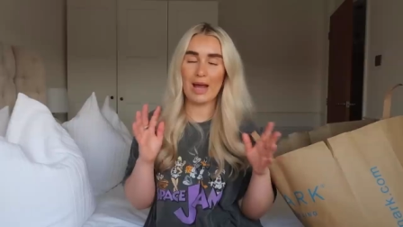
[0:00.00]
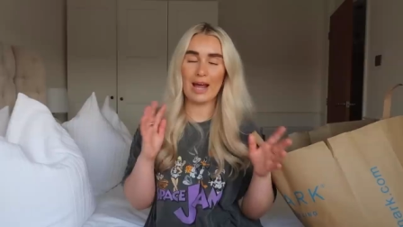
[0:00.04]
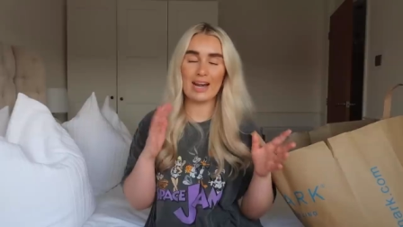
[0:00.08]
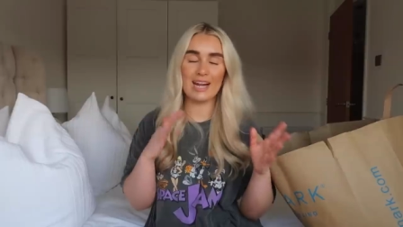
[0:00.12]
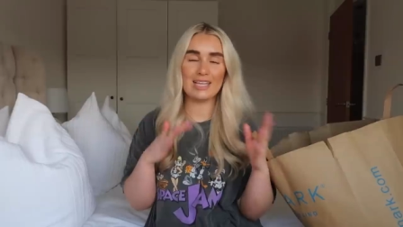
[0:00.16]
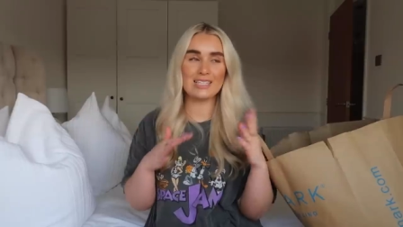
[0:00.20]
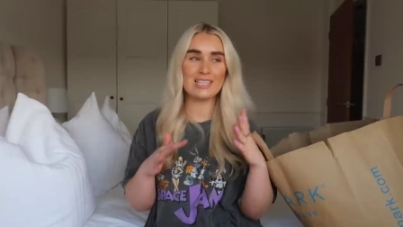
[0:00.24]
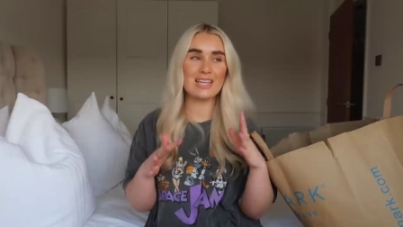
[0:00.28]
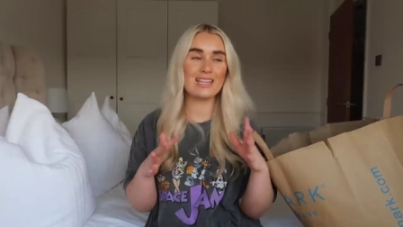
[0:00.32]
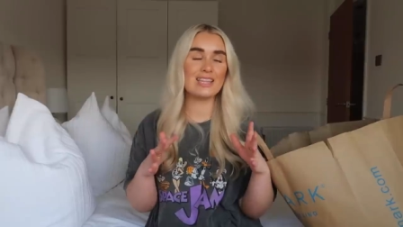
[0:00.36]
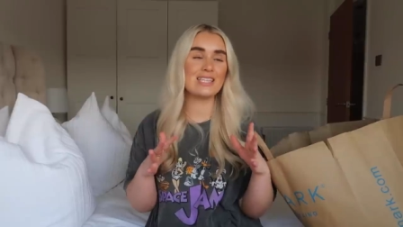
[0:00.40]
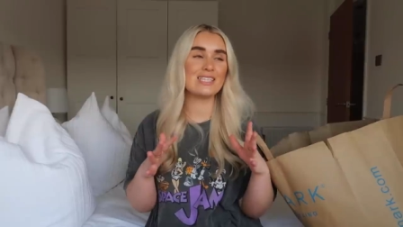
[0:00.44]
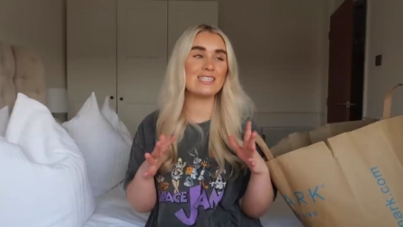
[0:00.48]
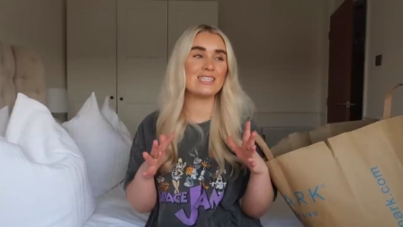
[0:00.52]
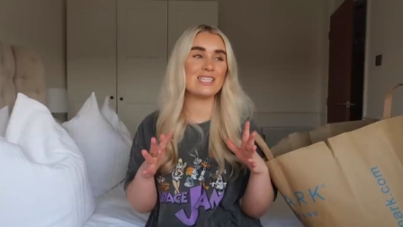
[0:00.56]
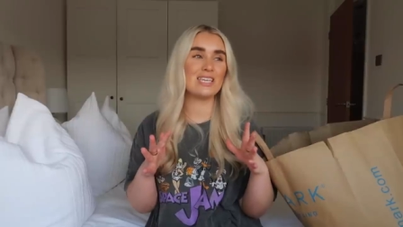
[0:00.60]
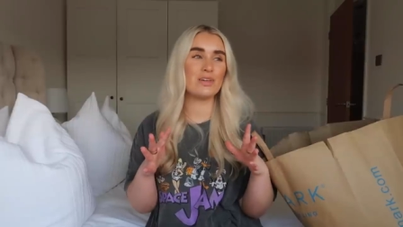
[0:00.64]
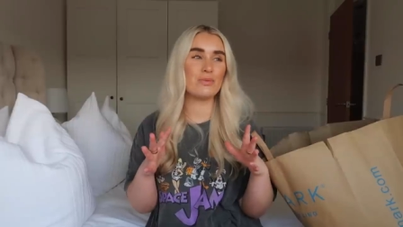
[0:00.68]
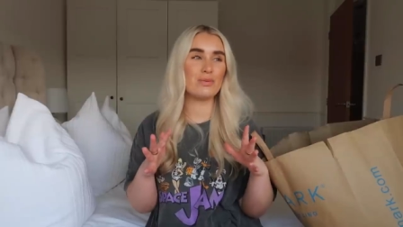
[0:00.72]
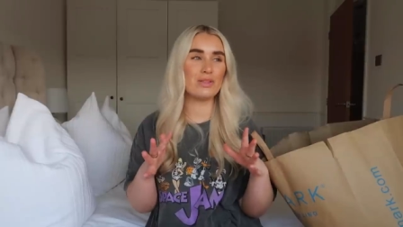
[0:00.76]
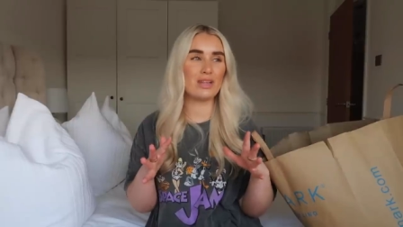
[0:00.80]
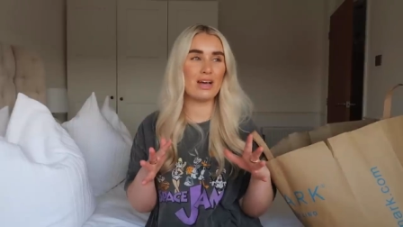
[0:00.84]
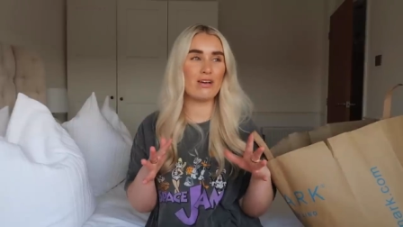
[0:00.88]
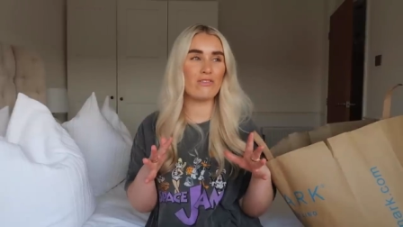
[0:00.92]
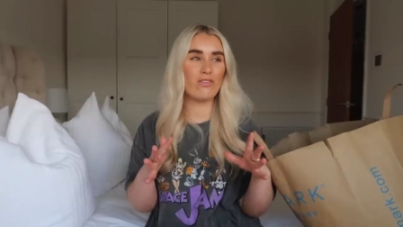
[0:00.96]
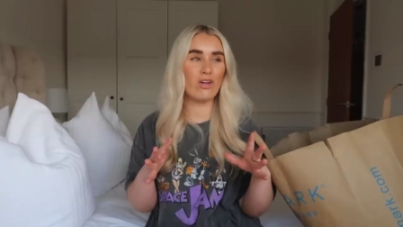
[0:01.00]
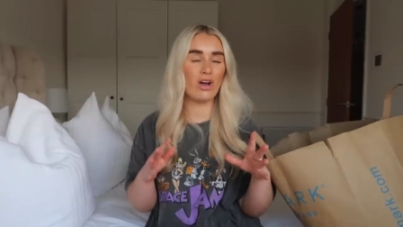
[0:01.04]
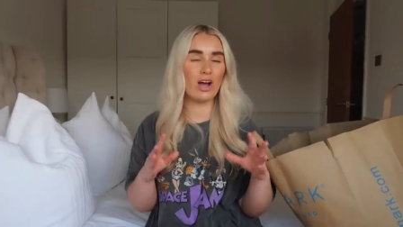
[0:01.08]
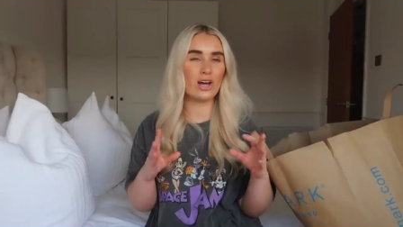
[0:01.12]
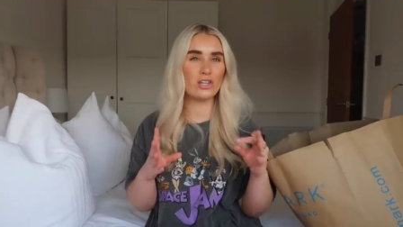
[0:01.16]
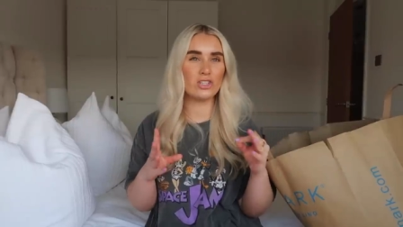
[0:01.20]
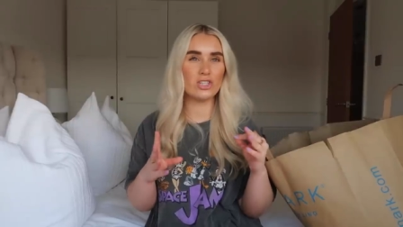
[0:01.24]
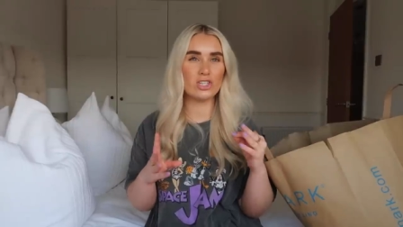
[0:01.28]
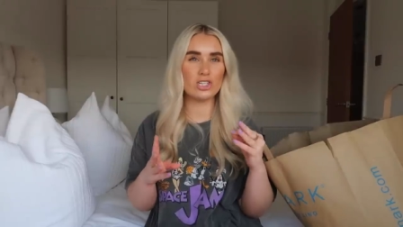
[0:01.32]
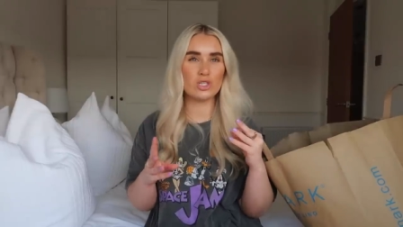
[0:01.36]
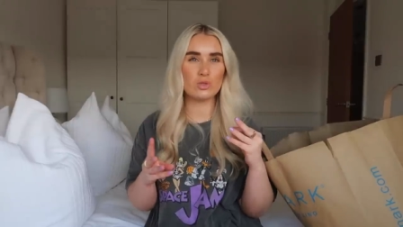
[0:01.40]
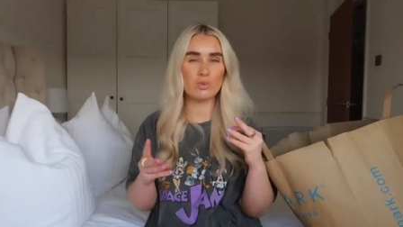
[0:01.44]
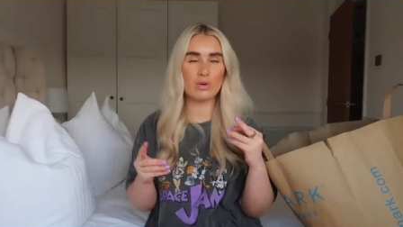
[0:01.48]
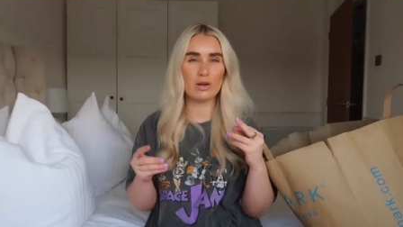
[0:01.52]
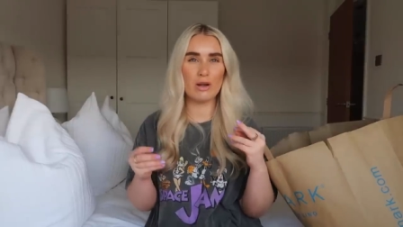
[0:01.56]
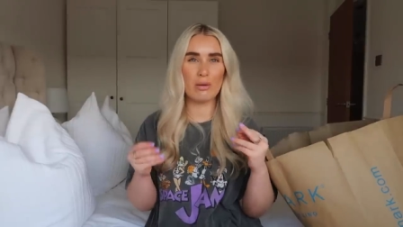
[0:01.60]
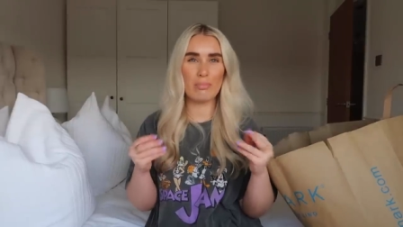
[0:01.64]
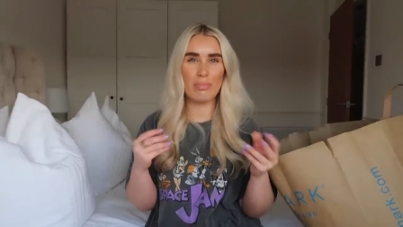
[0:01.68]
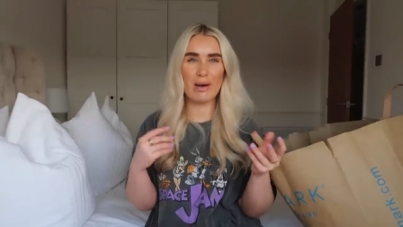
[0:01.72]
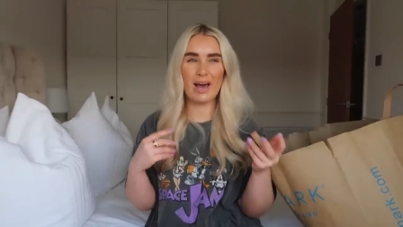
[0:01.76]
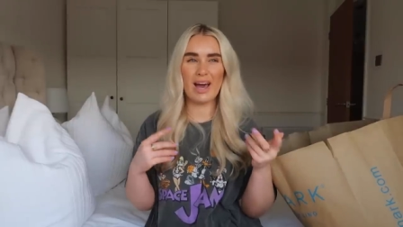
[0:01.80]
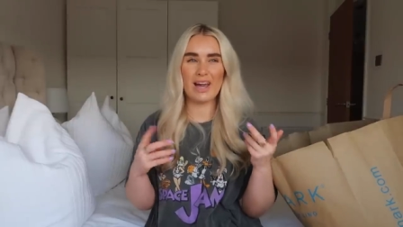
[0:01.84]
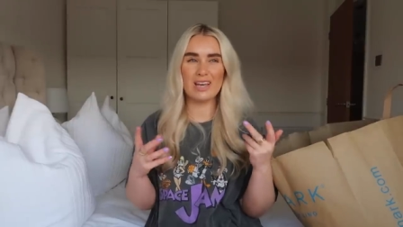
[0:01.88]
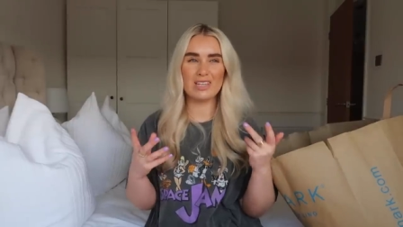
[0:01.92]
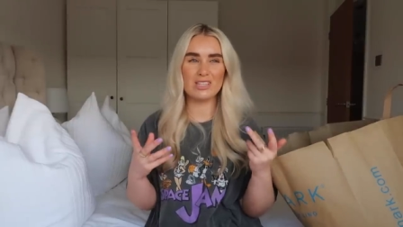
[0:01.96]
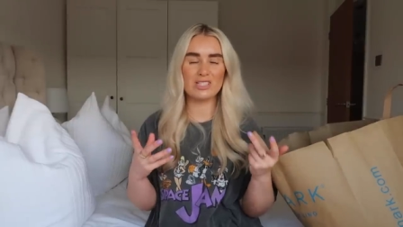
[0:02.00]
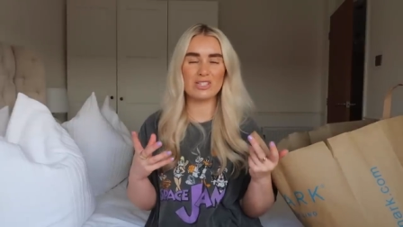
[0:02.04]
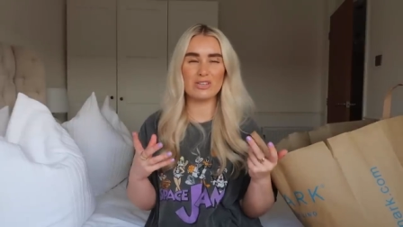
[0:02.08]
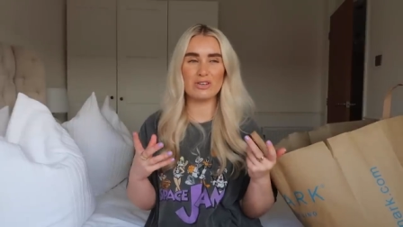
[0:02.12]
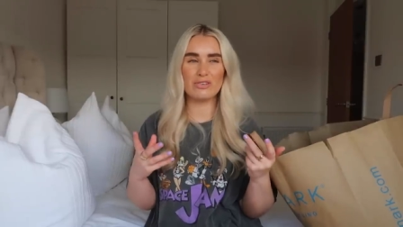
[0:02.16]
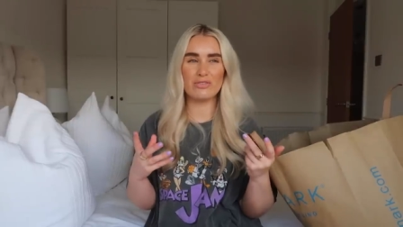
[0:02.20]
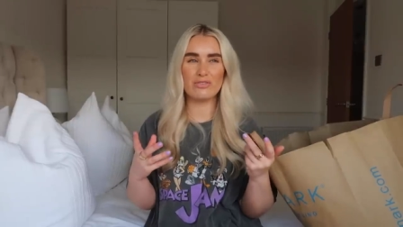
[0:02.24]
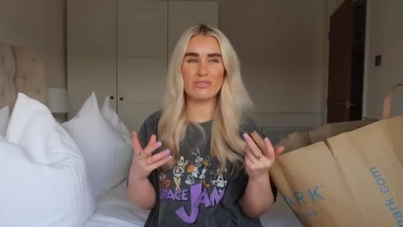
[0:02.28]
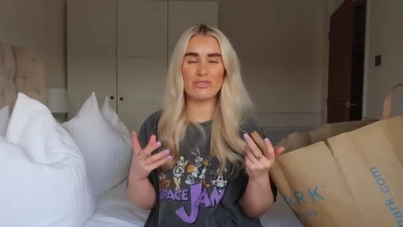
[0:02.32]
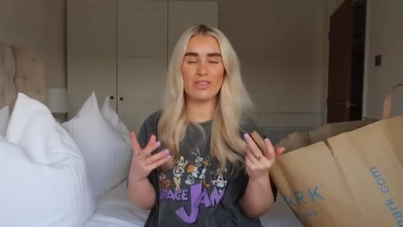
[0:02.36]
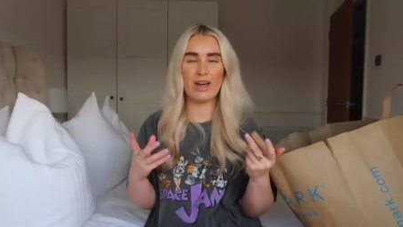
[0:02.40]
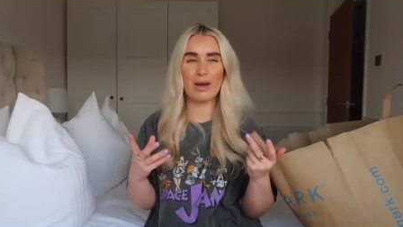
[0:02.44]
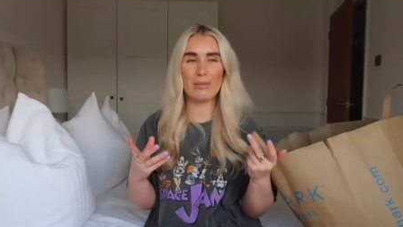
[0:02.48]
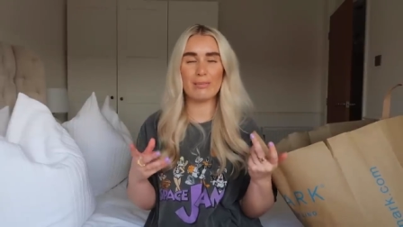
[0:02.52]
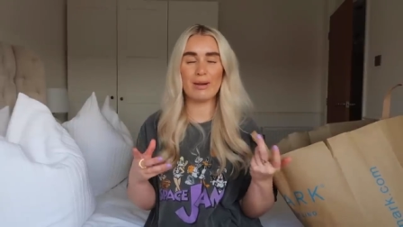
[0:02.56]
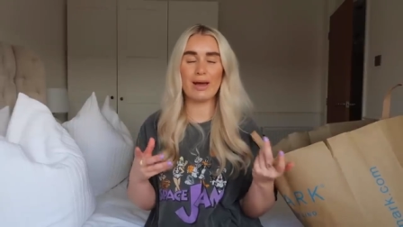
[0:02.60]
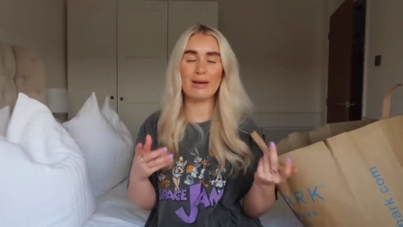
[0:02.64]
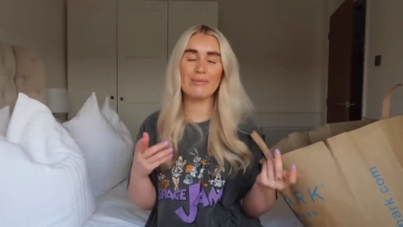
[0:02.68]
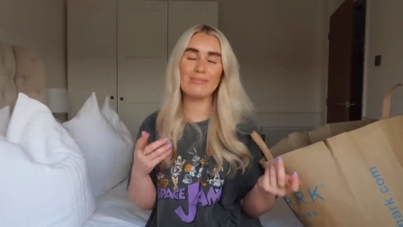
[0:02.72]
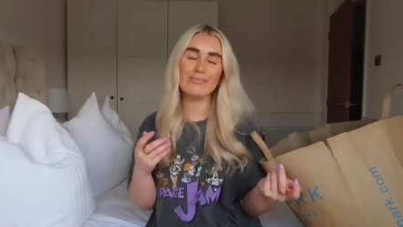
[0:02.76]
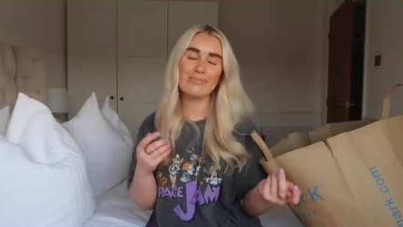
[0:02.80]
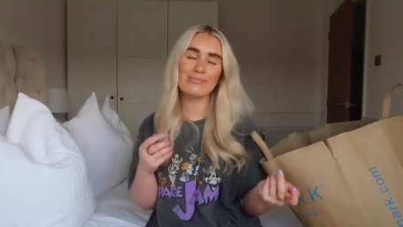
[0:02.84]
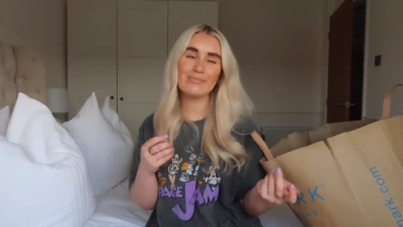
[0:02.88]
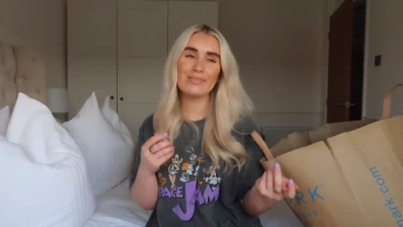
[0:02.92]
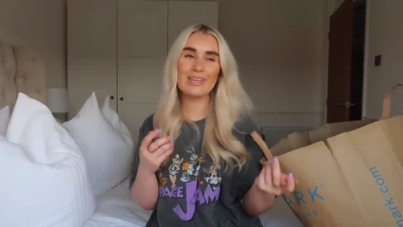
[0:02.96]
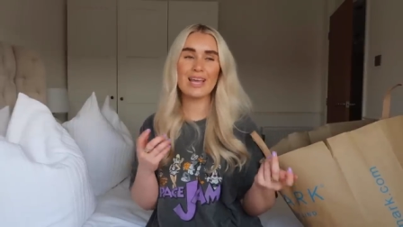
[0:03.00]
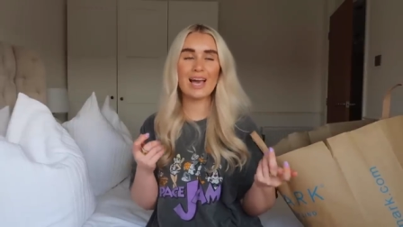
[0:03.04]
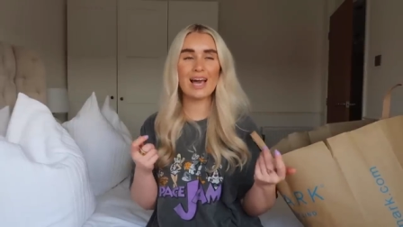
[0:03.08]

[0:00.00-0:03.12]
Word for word: and I said this to you in that vlog I don't just want to buy stuff that I'm like hmm,